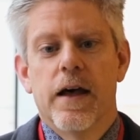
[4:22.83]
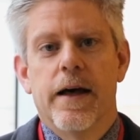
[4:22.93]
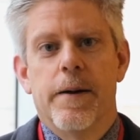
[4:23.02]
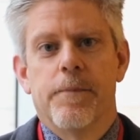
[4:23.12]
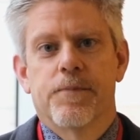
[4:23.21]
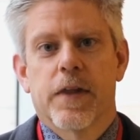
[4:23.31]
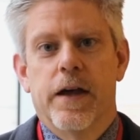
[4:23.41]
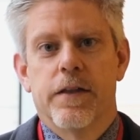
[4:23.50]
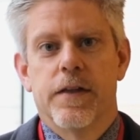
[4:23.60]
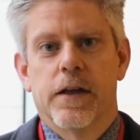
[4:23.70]
um,
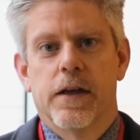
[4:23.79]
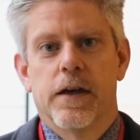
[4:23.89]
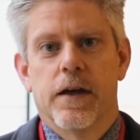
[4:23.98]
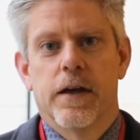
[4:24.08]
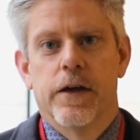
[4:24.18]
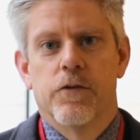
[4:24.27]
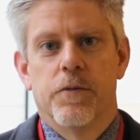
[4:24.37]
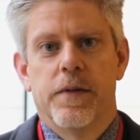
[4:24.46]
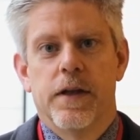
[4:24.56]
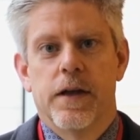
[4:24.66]
I think uh, it,
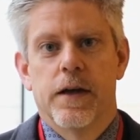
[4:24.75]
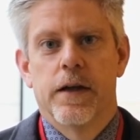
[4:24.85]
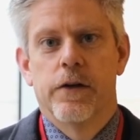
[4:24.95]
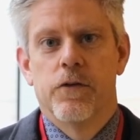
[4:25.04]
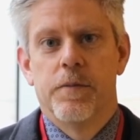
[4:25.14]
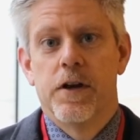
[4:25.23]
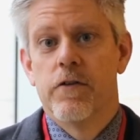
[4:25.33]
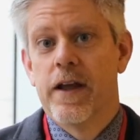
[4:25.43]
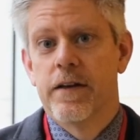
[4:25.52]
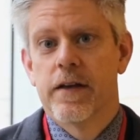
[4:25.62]
would be, uh, it would be
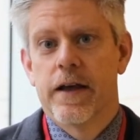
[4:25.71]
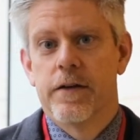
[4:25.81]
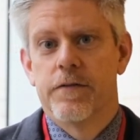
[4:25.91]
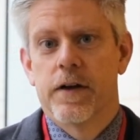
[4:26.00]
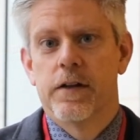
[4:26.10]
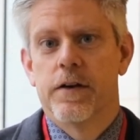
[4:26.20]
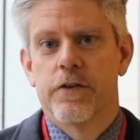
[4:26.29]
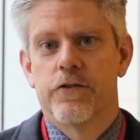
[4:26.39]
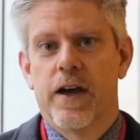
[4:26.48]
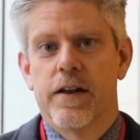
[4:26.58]
great to have a
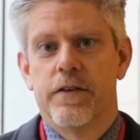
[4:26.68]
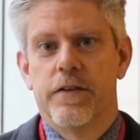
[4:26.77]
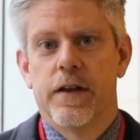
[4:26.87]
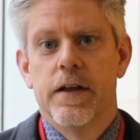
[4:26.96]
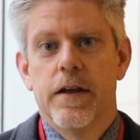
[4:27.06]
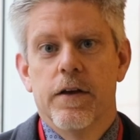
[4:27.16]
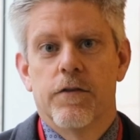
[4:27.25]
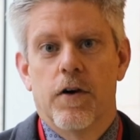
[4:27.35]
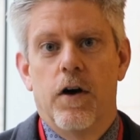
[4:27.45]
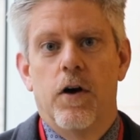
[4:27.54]
clear strategy
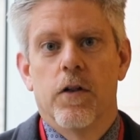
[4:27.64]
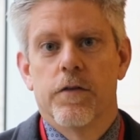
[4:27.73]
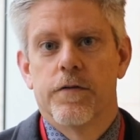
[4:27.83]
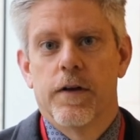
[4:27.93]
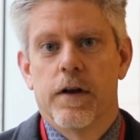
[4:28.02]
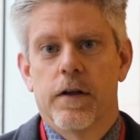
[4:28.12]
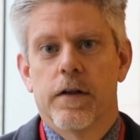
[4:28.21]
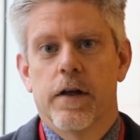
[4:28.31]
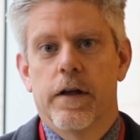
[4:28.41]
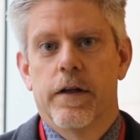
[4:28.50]
for all of
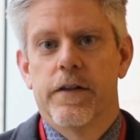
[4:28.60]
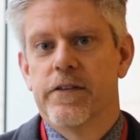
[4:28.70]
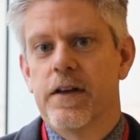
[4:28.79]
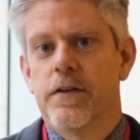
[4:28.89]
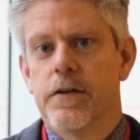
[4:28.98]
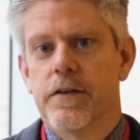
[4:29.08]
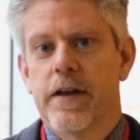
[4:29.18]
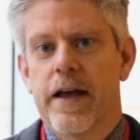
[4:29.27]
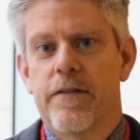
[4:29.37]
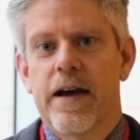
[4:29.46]
uh, the centers
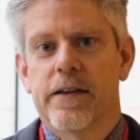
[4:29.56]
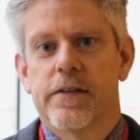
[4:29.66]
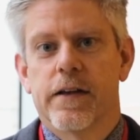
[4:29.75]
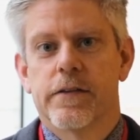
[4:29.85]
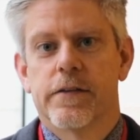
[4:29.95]
to have access.